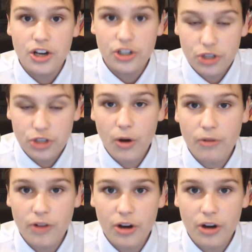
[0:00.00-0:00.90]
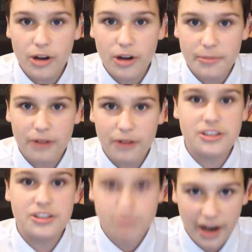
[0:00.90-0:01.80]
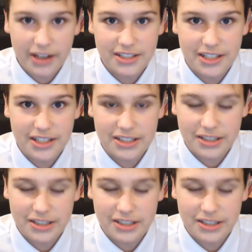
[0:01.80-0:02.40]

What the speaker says: you won't know about spider season.